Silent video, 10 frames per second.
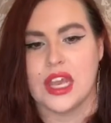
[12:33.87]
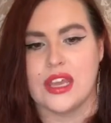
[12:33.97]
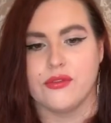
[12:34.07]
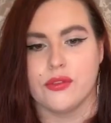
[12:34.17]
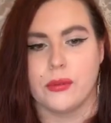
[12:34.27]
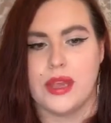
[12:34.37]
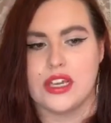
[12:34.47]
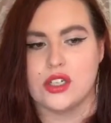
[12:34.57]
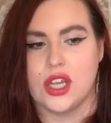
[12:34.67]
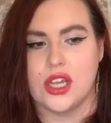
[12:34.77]

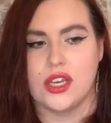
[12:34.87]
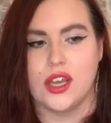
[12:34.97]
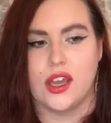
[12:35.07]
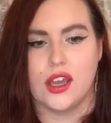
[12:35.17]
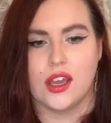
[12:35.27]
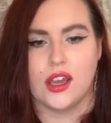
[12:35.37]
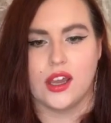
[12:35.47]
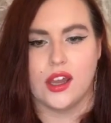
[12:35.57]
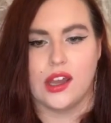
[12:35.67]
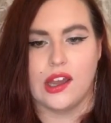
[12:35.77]
information
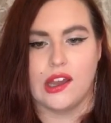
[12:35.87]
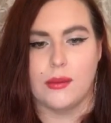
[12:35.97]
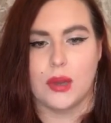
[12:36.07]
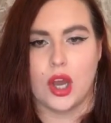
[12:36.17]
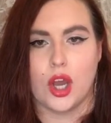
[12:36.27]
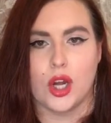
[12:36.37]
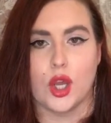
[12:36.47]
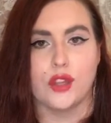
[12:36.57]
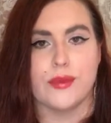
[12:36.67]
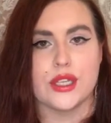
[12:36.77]
on
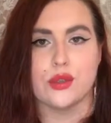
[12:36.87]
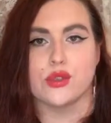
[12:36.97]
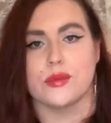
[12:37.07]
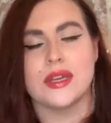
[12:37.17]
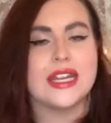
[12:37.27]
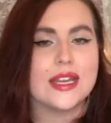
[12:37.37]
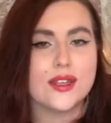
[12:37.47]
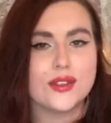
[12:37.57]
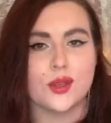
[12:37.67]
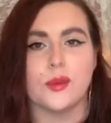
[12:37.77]
all of my social
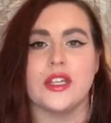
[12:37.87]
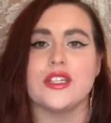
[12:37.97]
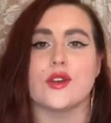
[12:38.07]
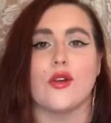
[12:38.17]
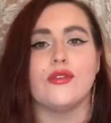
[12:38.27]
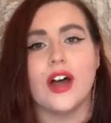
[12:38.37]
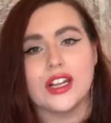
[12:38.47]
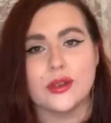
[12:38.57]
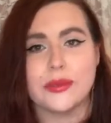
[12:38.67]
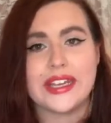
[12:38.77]
media, so please go
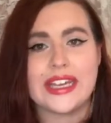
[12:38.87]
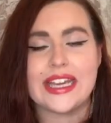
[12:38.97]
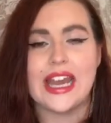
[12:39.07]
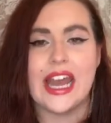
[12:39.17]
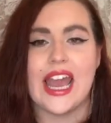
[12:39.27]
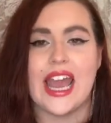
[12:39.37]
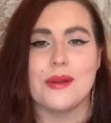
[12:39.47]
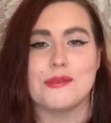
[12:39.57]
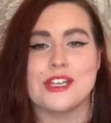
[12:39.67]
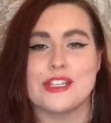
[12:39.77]
follow me
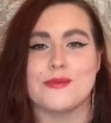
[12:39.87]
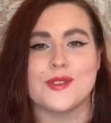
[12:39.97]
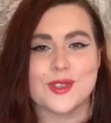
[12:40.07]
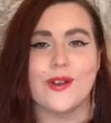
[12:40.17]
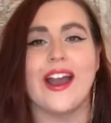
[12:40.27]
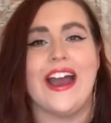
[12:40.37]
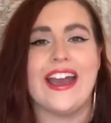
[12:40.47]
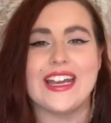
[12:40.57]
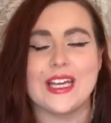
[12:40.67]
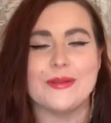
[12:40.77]
and please
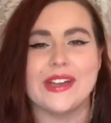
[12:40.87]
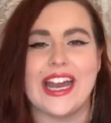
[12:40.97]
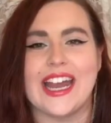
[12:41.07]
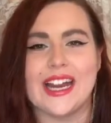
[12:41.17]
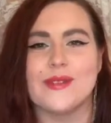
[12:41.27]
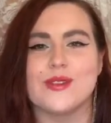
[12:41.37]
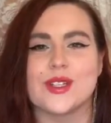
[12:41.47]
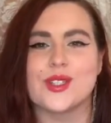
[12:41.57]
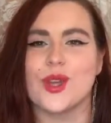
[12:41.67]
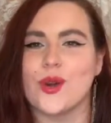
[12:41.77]
subscribe. And I'm
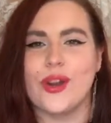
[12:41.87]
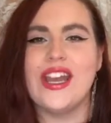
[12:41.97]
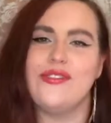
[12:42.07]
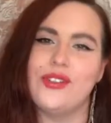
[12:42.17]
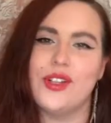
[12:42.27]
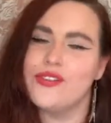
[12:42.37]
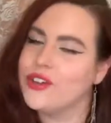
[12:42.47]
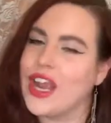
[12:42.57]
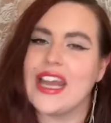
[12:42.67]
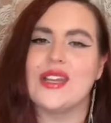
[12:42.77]
just so grateful
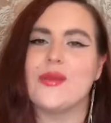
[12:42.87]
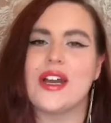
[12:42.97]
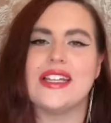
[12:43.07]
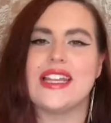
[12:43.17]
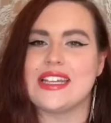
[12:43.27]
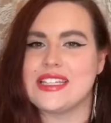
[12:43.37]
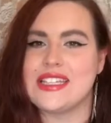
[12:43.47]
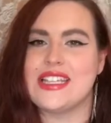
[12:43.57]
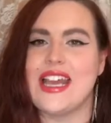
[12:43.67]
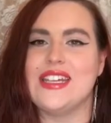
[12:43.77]
for anyone that has
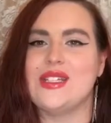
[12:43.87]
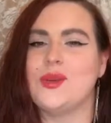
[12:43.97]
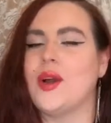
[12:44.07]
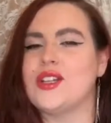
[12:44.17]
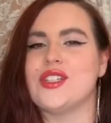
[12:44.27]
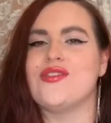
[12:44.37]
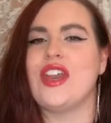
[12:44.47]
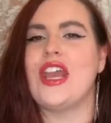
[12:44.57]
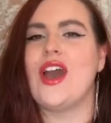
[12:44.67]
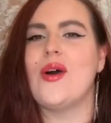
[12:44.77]
decided to watch this
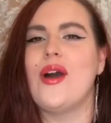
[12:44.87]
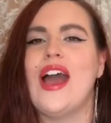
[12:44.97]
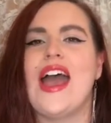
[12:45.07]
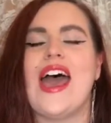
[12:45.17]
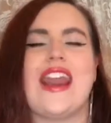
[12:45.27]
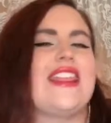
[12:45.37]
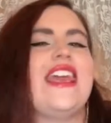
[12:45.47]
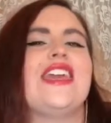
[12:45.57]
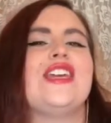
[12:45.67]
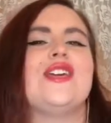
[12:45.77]
video, and I
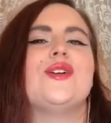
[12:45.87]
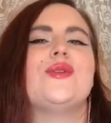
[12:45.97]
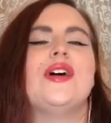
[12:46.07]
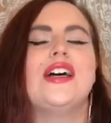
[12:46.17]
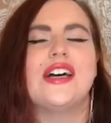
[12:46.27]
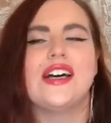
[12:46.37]
thank you.